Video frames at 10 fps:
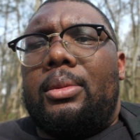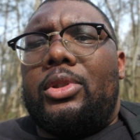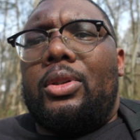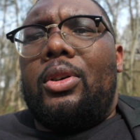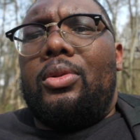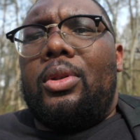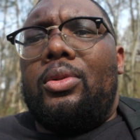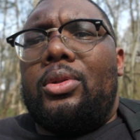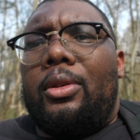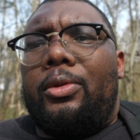So
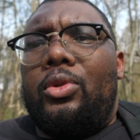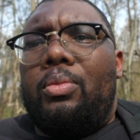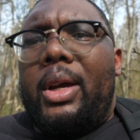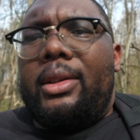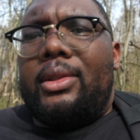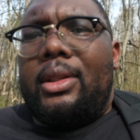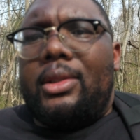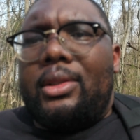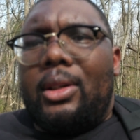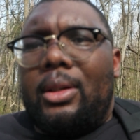those are a few
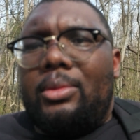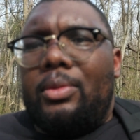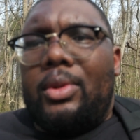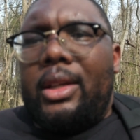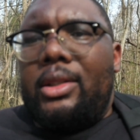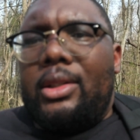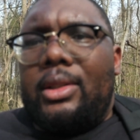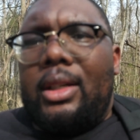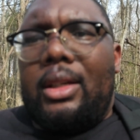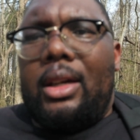basics in terms of like
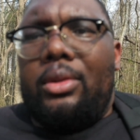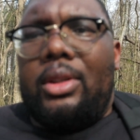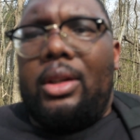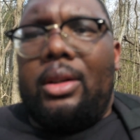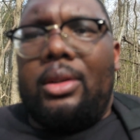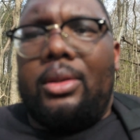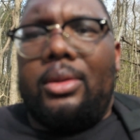just getting out there.